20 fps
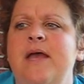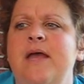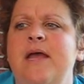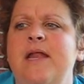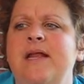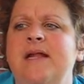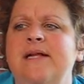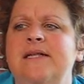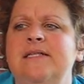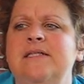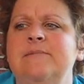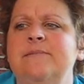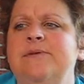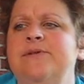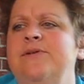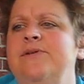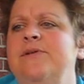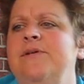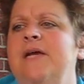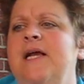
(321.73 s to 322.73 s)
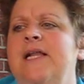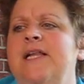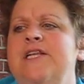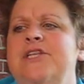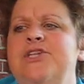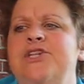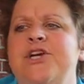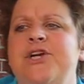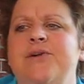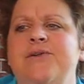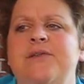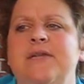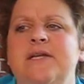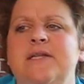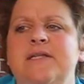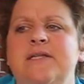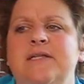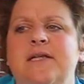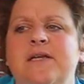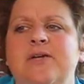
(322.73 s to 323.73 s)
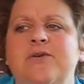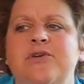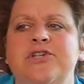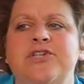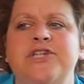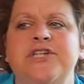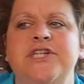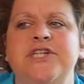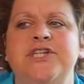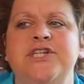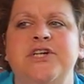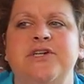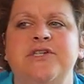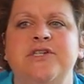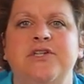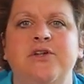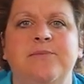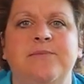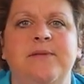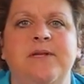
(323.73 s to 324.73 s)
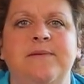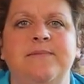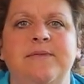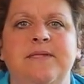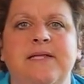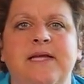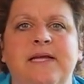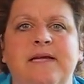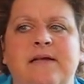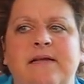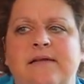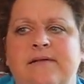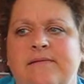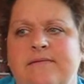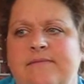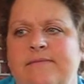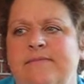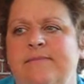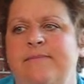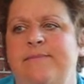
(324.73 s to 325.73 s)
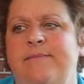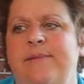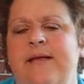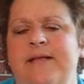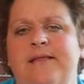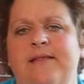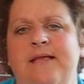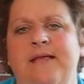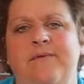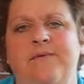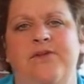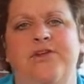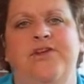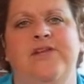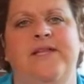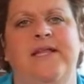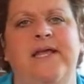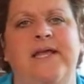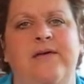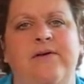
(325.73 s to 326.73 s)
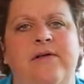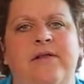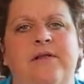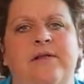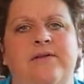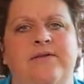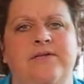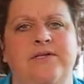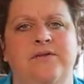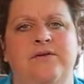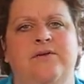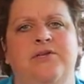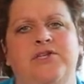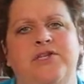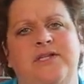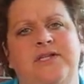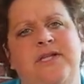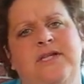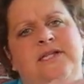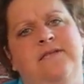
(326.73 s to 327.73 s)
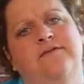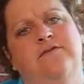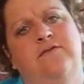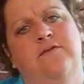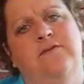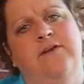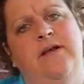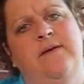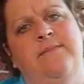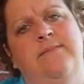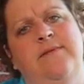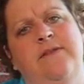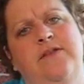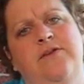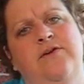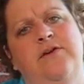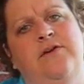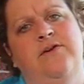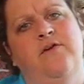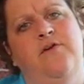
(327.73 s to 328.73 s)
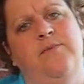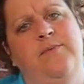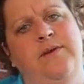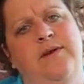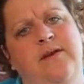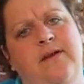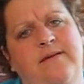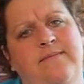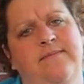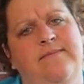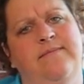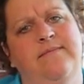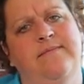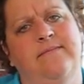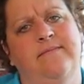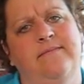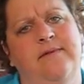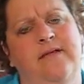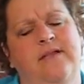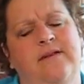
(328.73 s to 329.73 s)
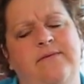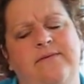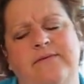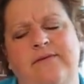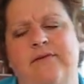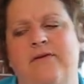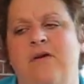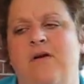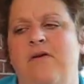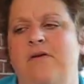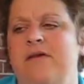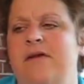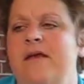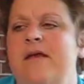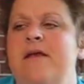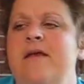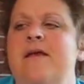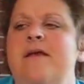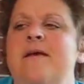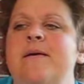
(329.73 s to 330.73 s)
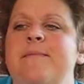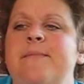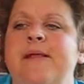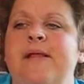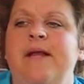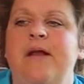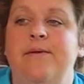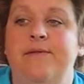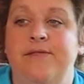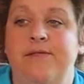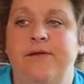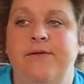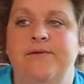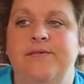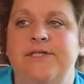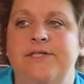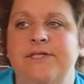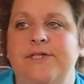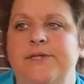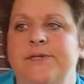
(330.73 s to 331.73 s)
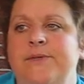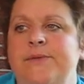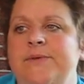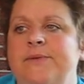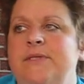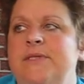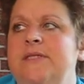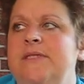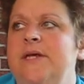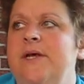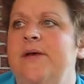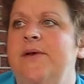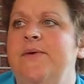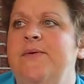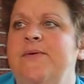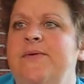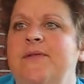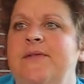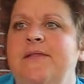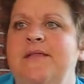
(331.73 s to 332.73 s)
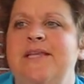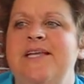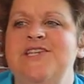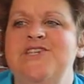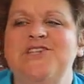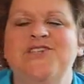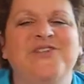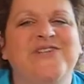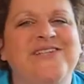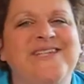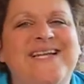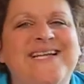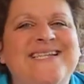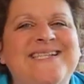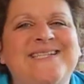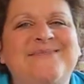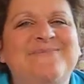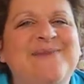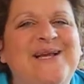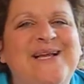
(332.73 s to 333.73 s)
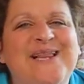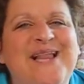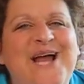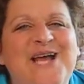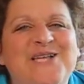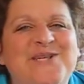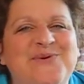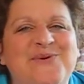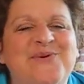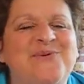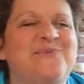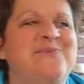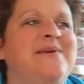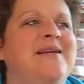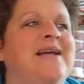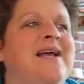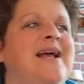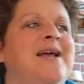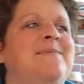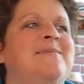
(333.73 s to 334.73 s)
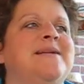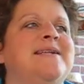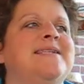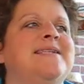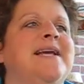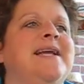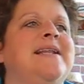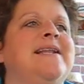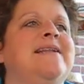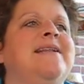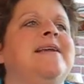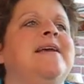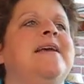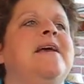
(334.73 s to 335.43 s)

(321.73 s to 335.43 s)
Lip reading: And I got some other kind of chair things, like cushiony chairs that open up to like a bed thing where you can lay on, those cushion things that fold up and then you can open it up. I don't know what they're called, but I got those too. So they should look nice in my classroom. I'm excited.